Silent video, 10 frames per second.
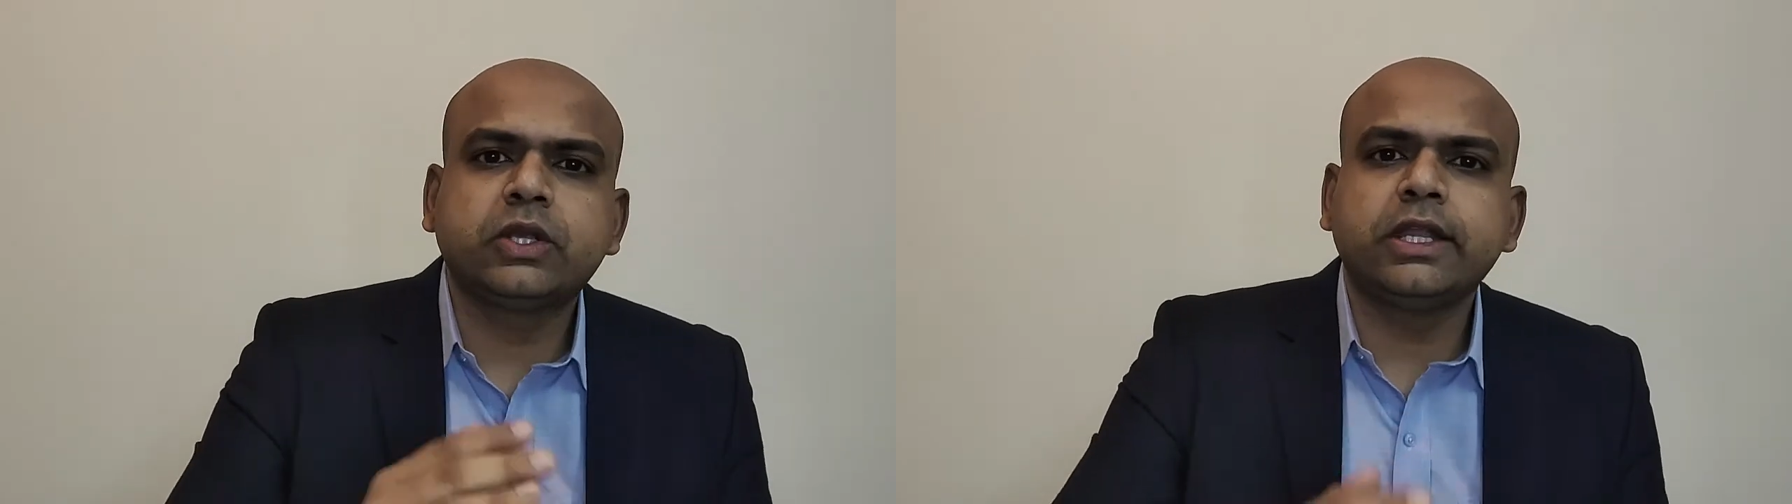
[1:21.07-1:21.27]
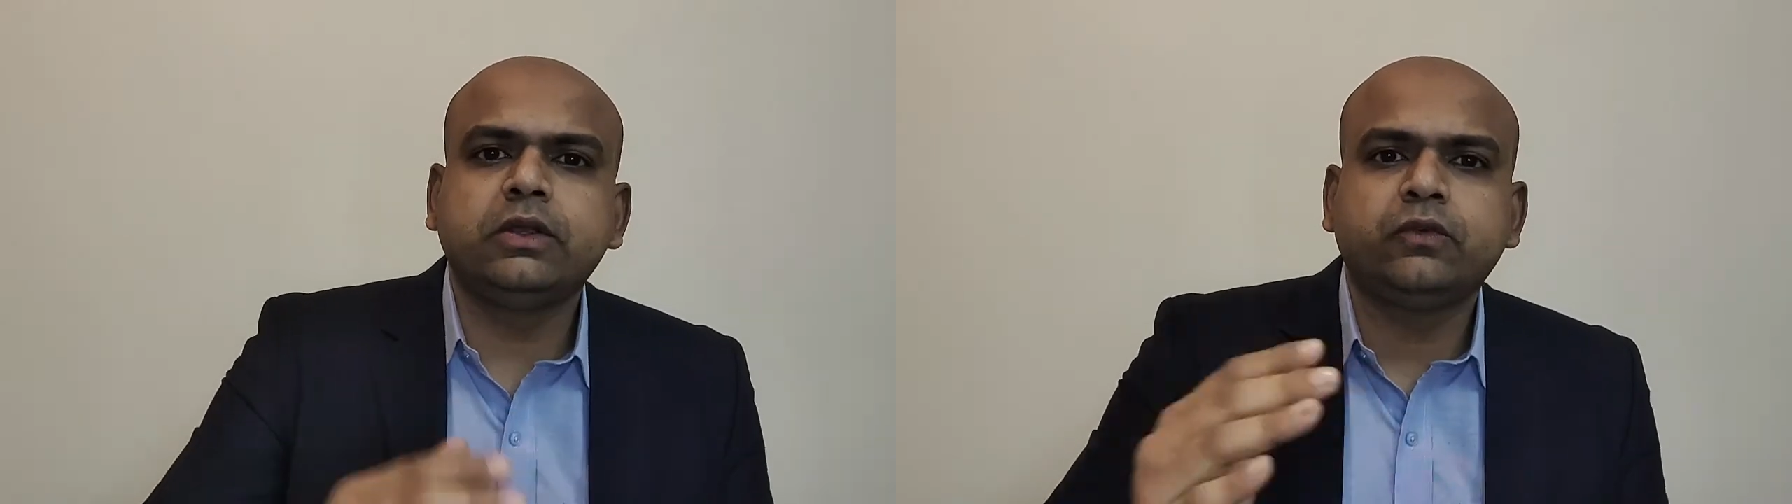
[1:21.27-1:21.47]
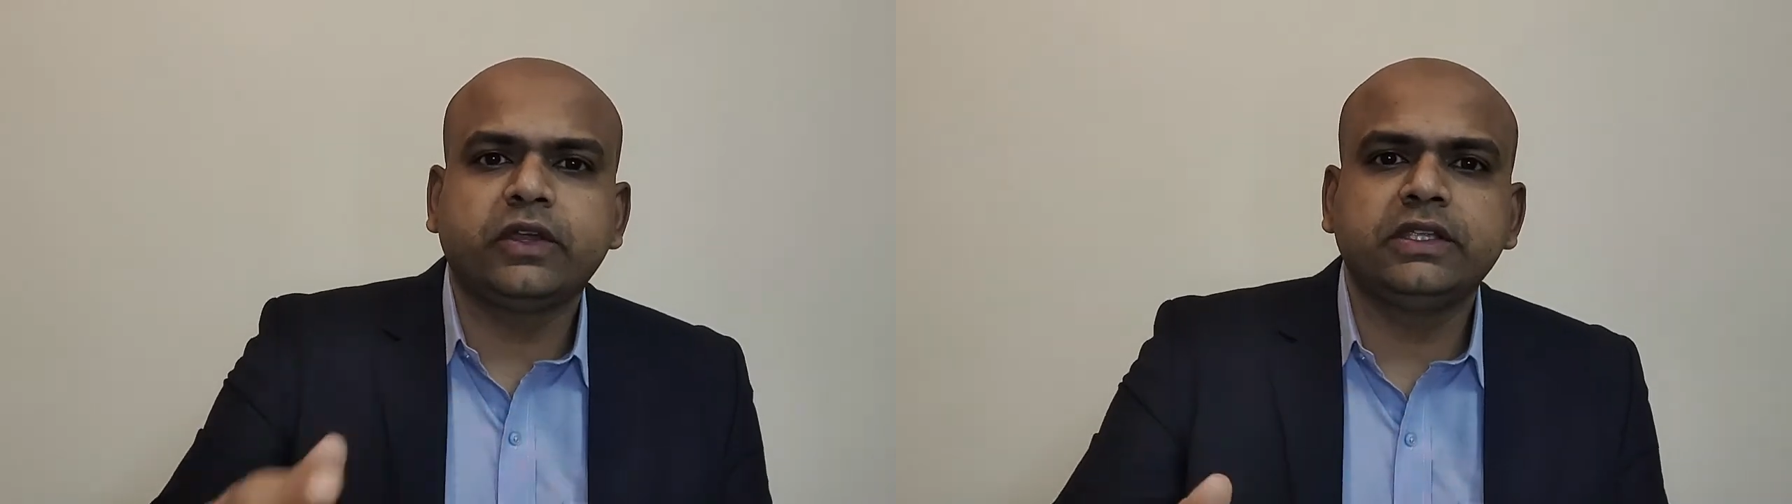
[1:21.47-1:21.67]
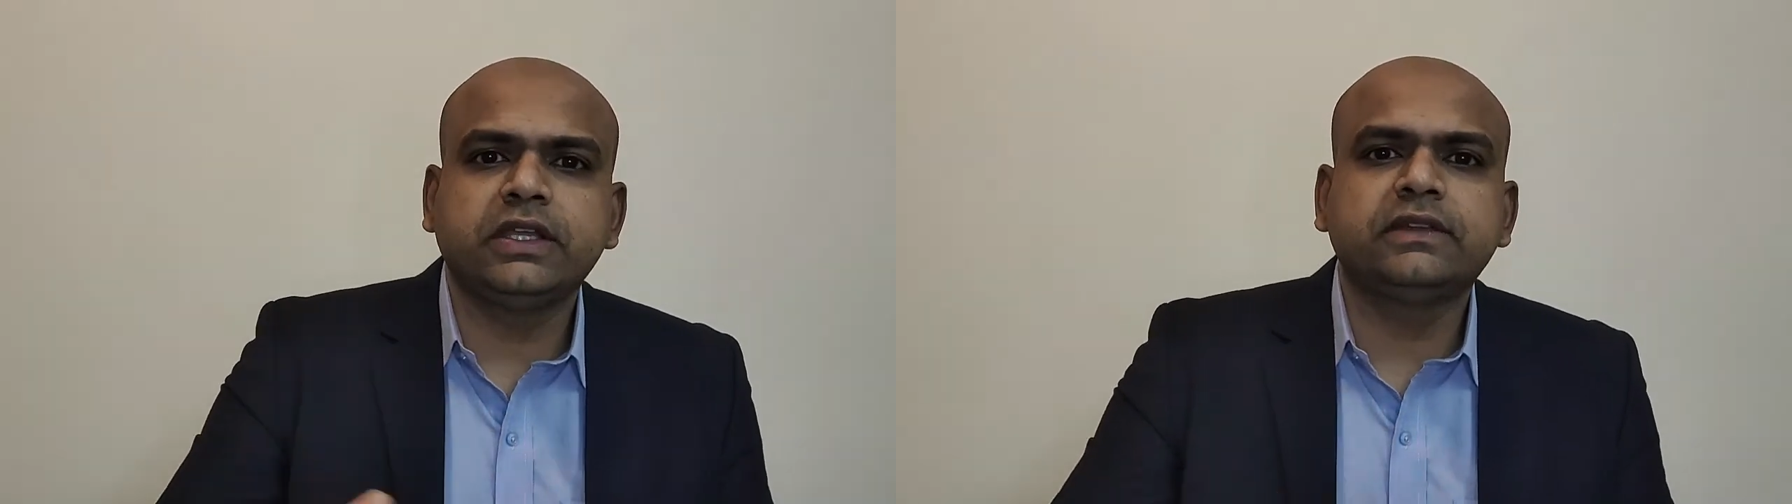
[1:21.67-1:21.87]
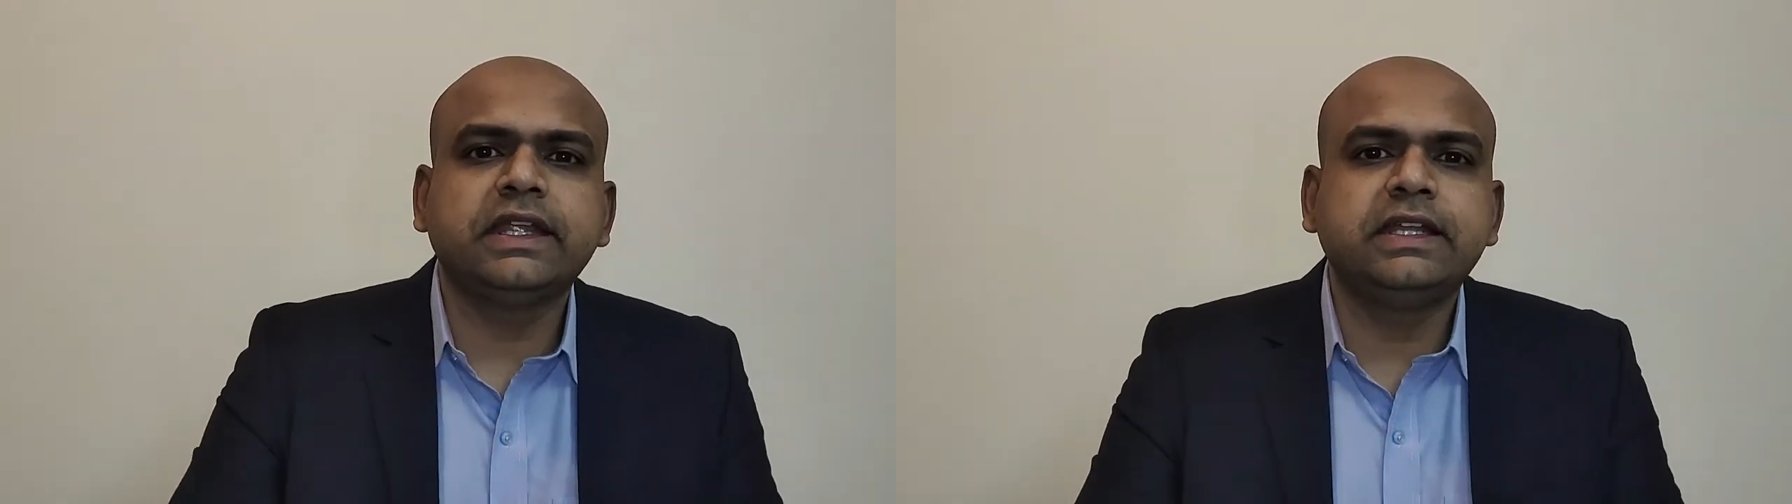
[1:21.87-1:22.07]
3 to 5
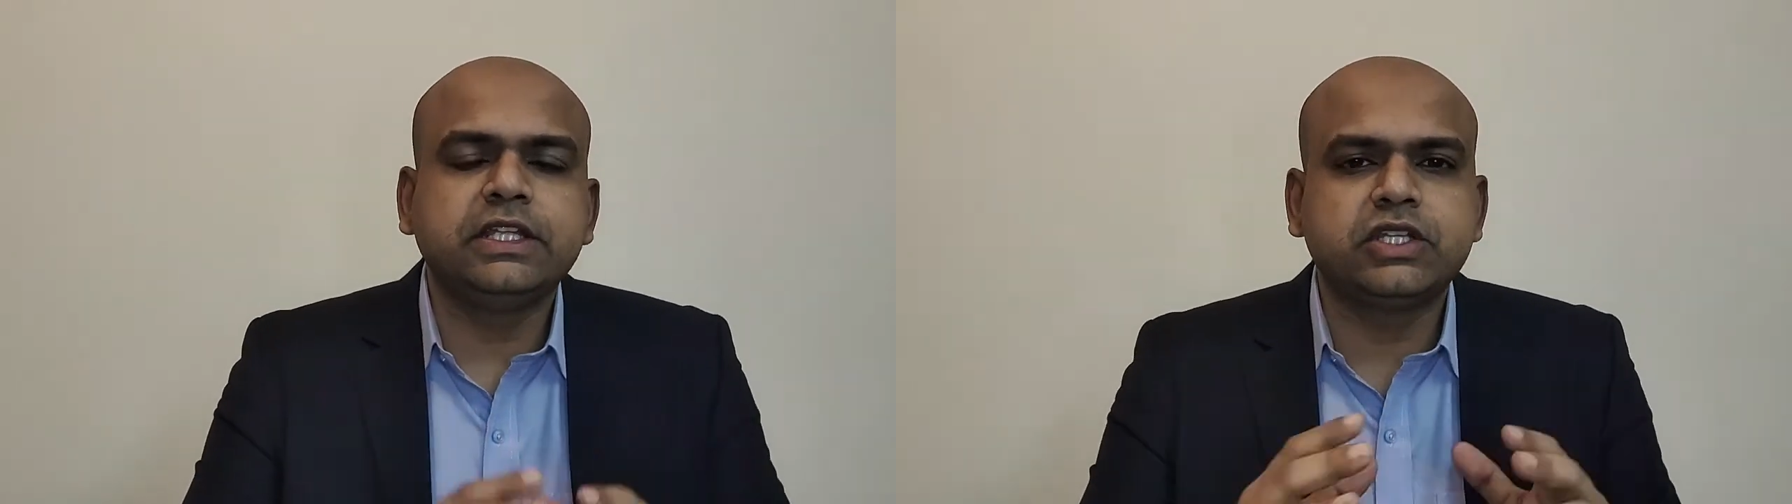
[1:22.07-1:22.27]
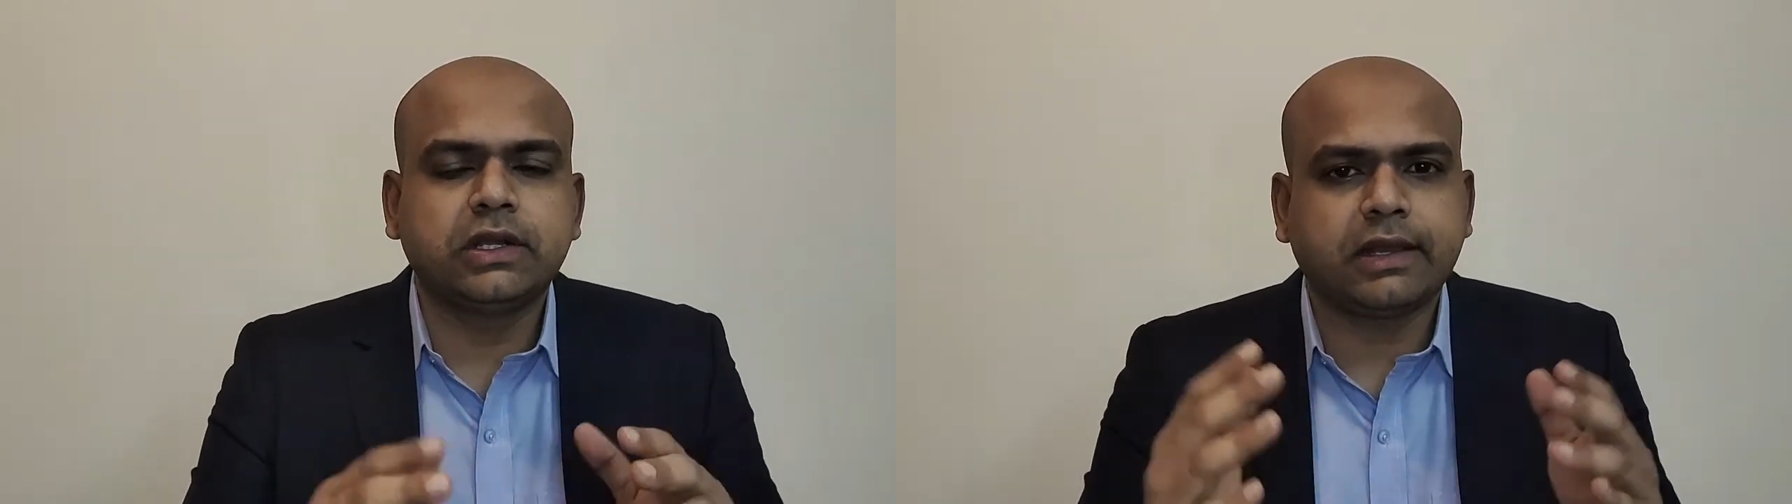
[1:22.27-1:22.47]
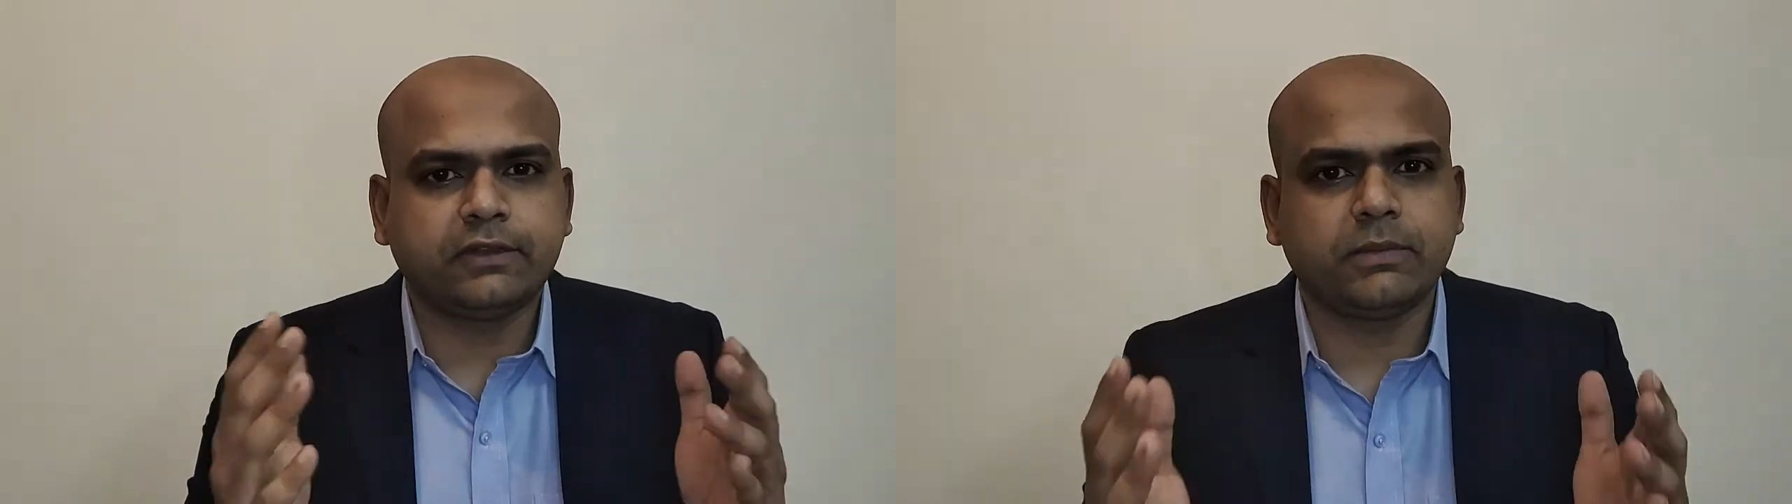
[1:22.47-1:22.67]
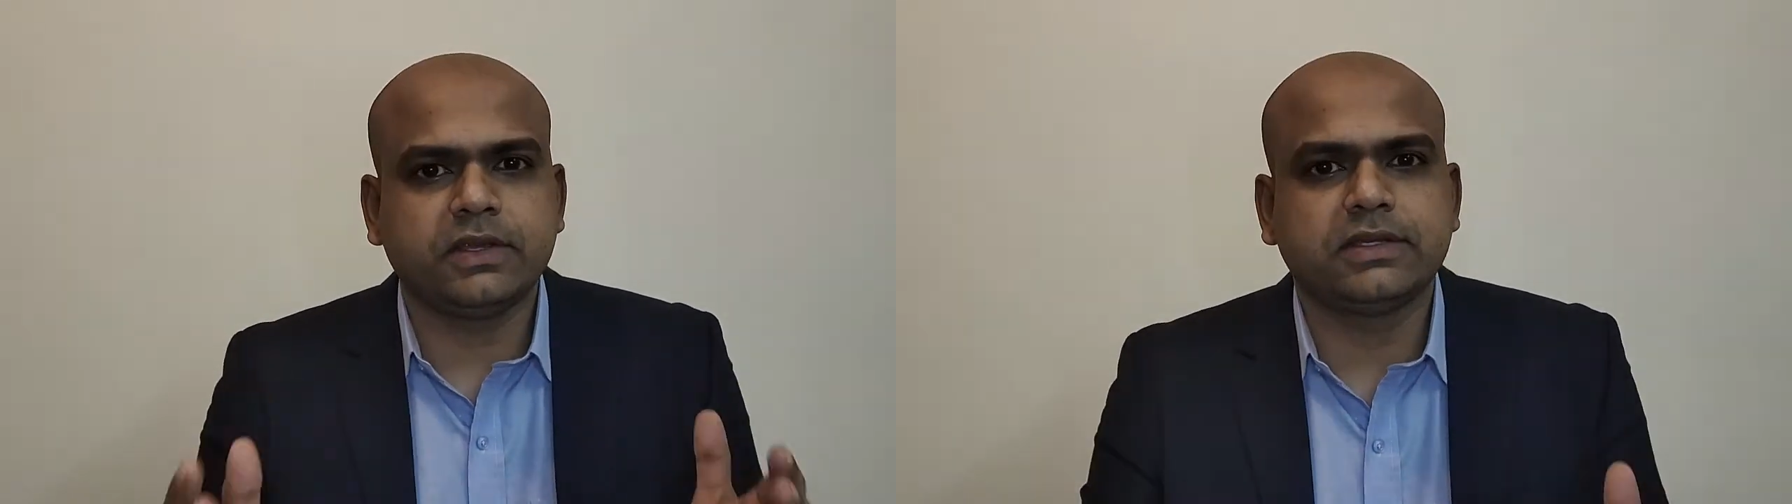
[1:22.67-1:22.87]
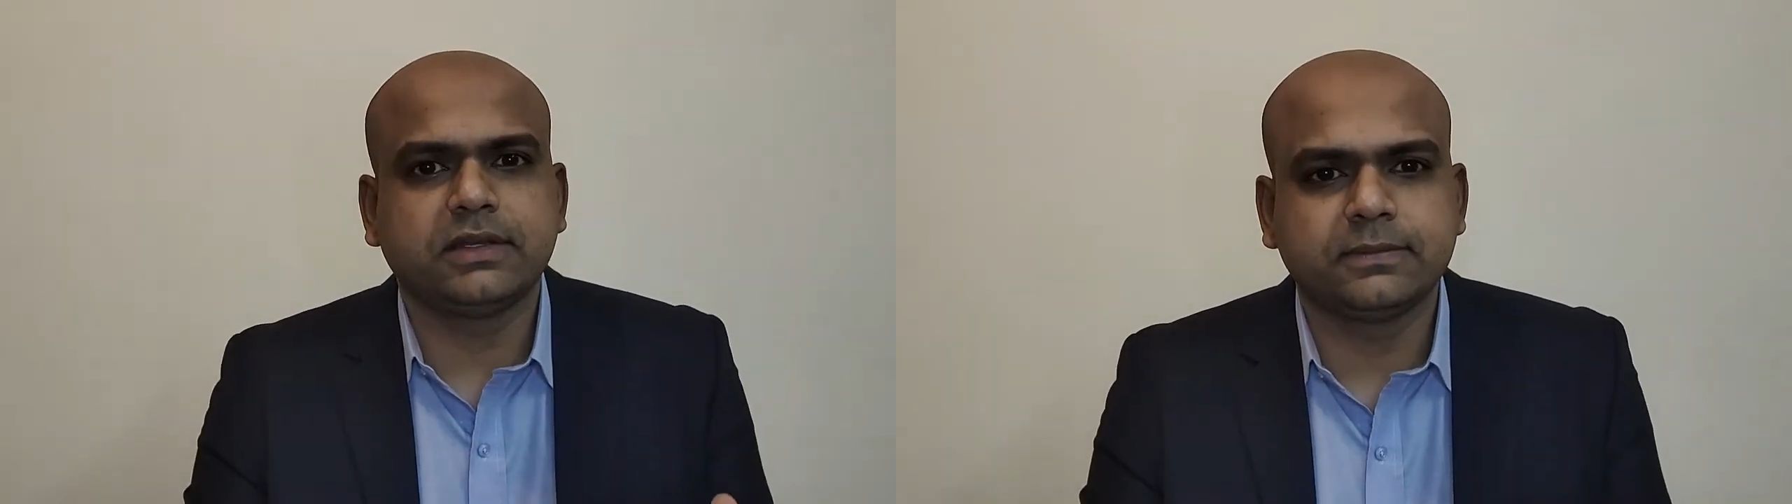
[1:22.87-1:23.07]
years in digital
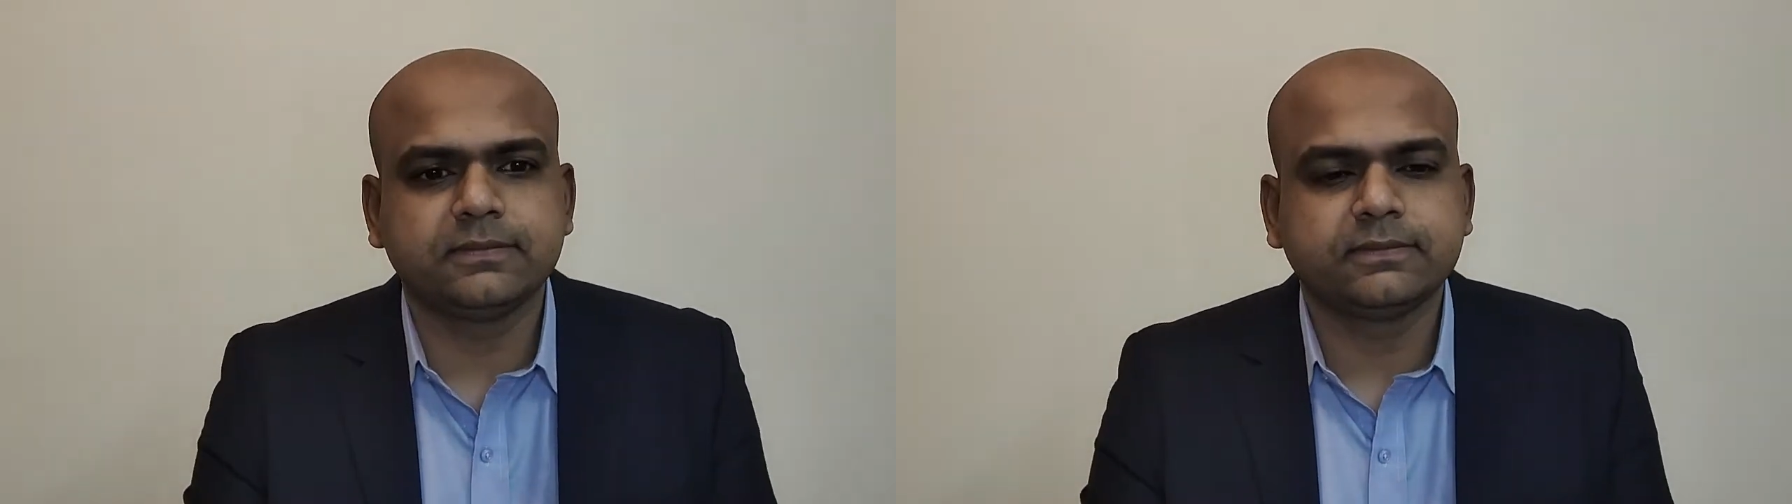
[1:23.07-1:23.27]
transformation.